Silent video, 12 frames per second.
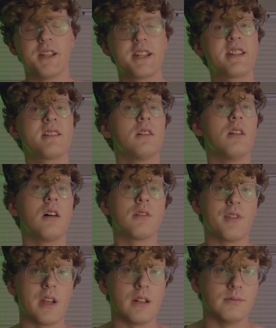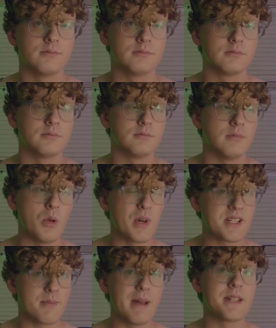This isn't a long video. It
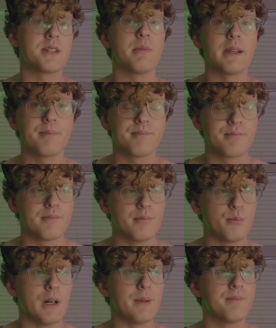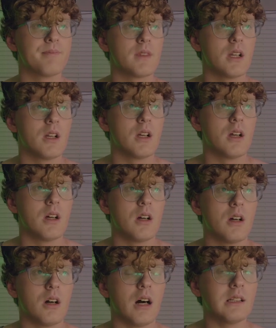wasn't meant to be. But
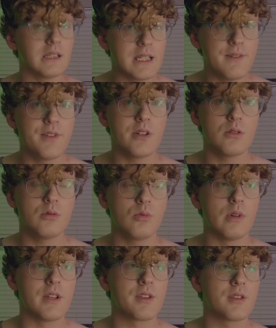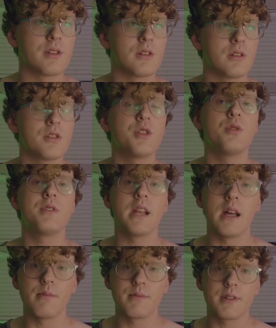I'll leave you with two
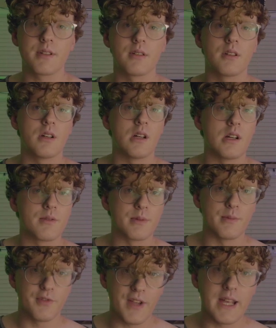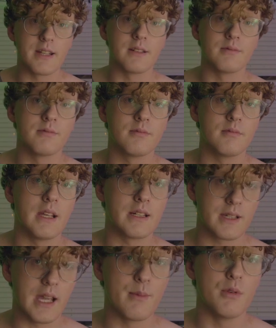gems from Fanon and
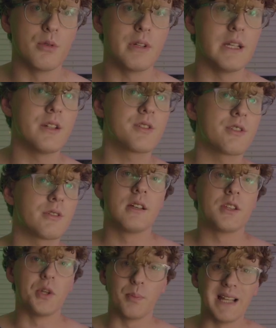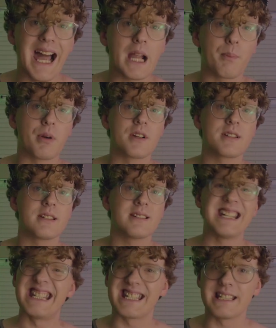Camus each. The black person
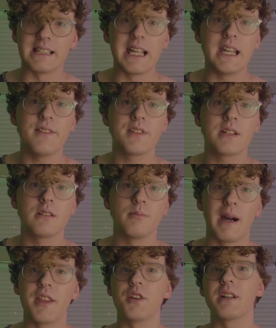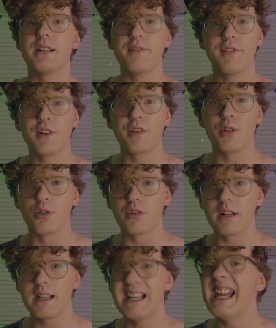enslaved by their
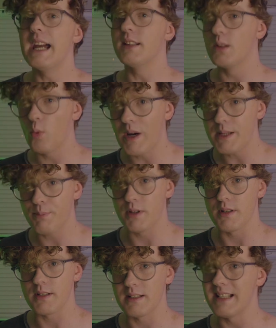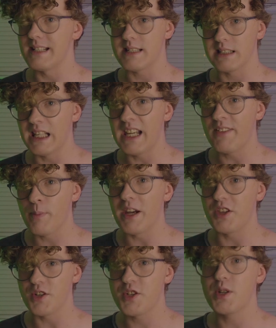inferiority and the white person enslaved by
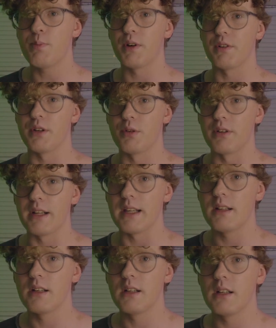their superiority